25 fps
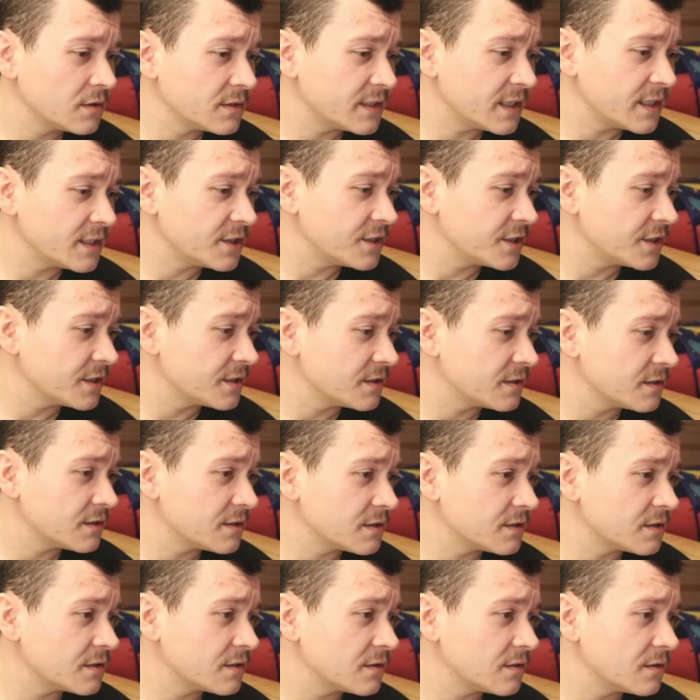
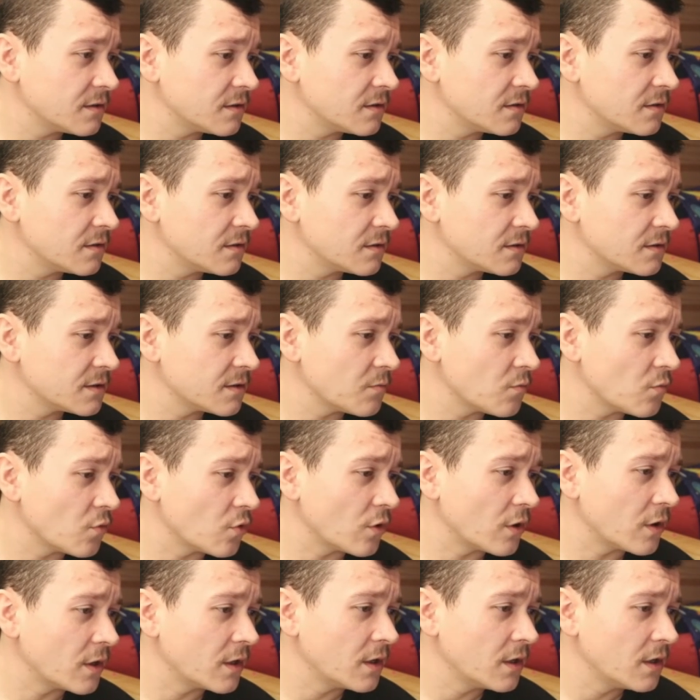sessions,
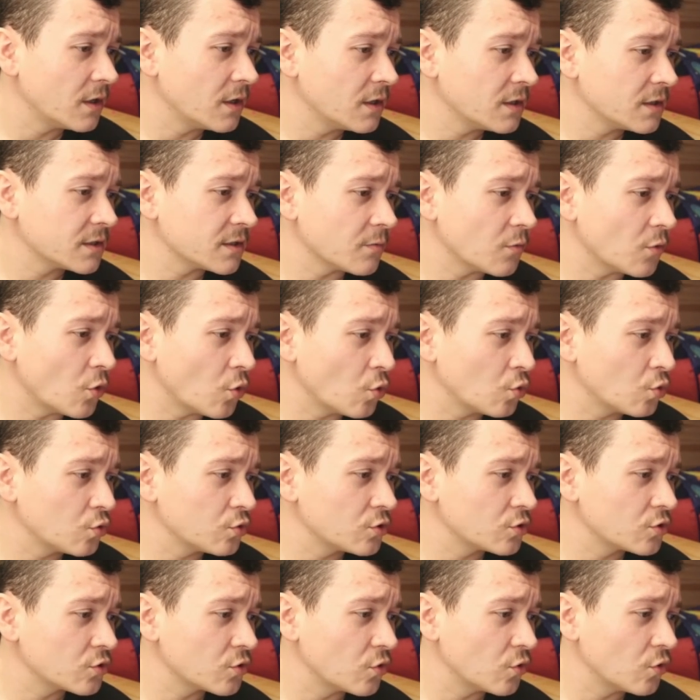some
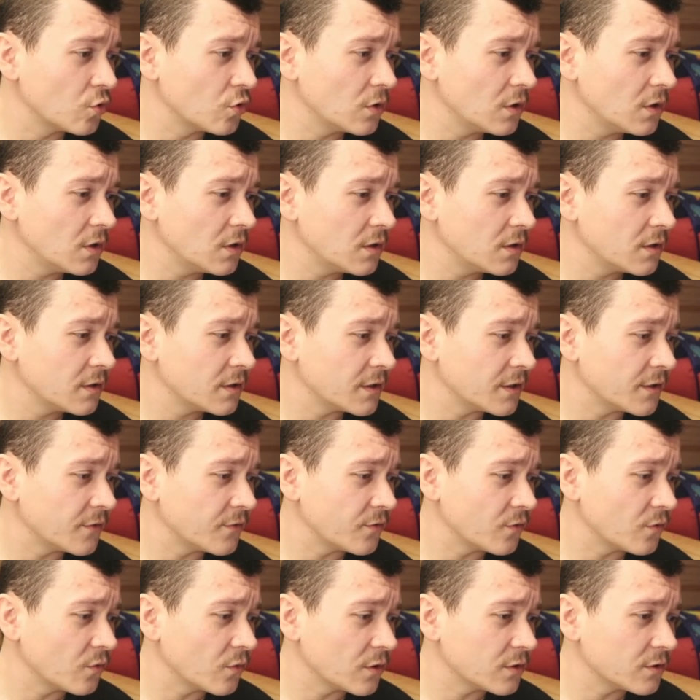old school,
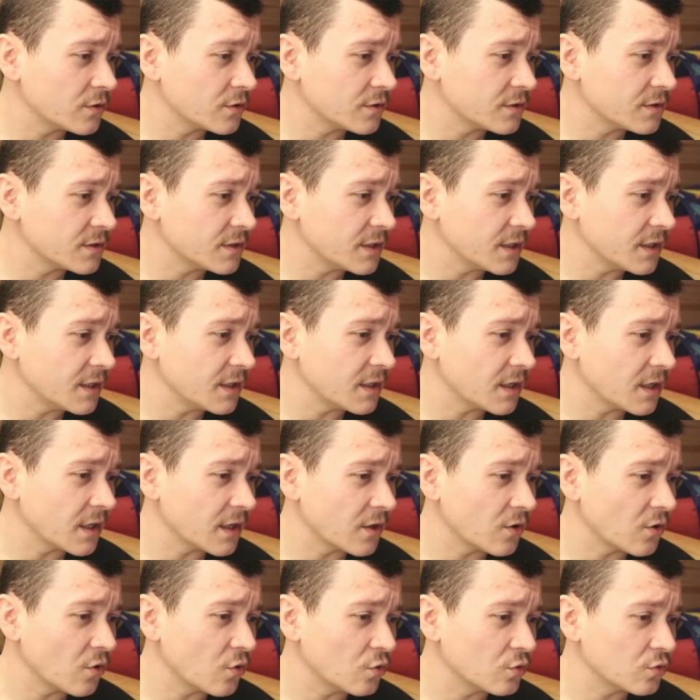if you want to see
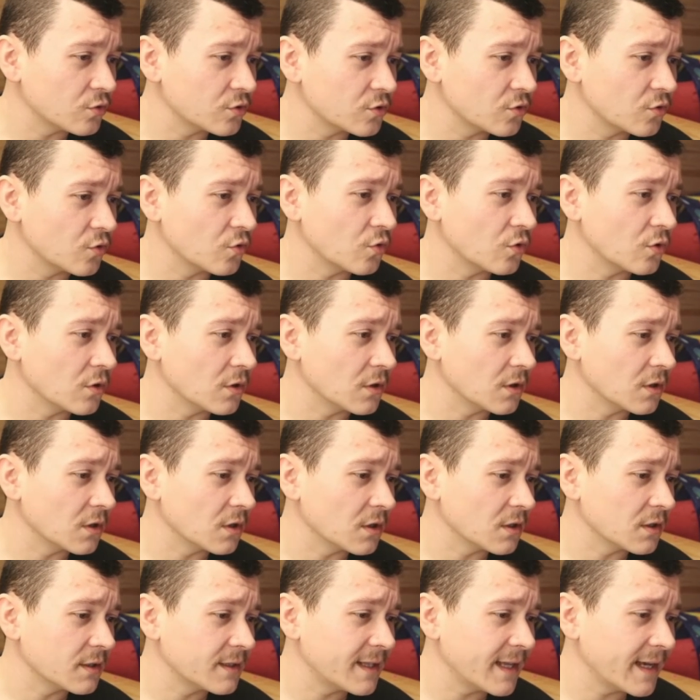like old
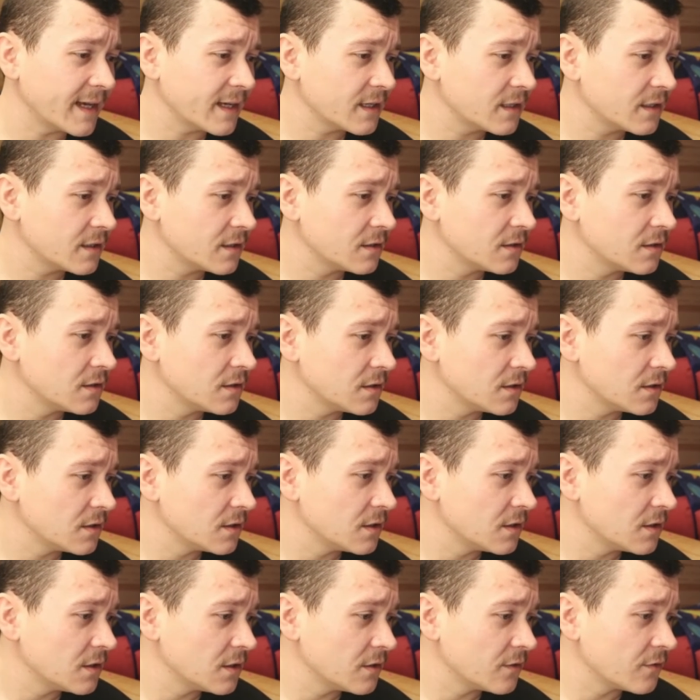school tech
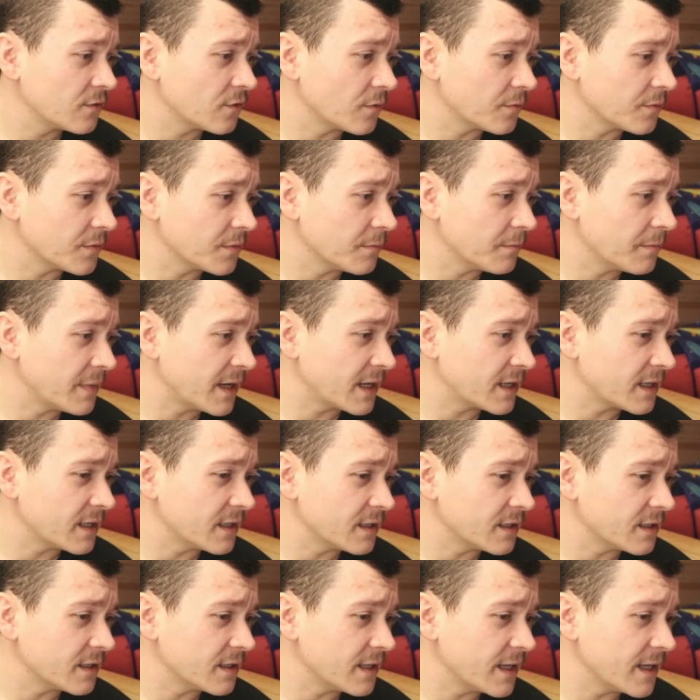from back
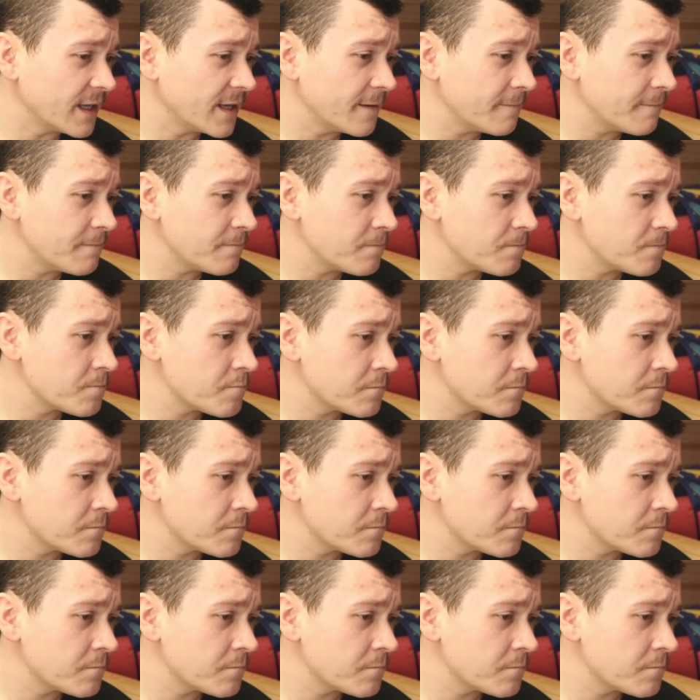in the day,